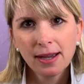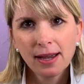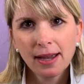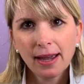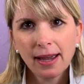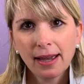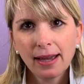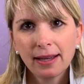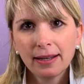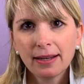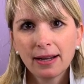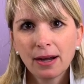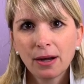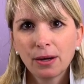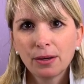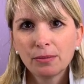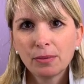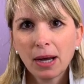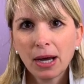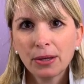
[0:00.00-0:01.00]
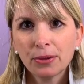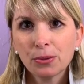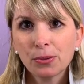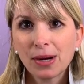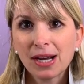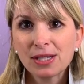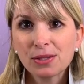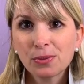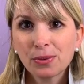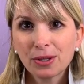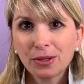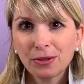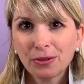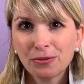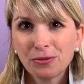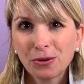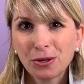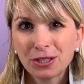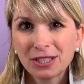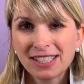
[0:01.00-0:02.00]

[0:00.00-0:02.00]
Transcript: And otherwise, we look forward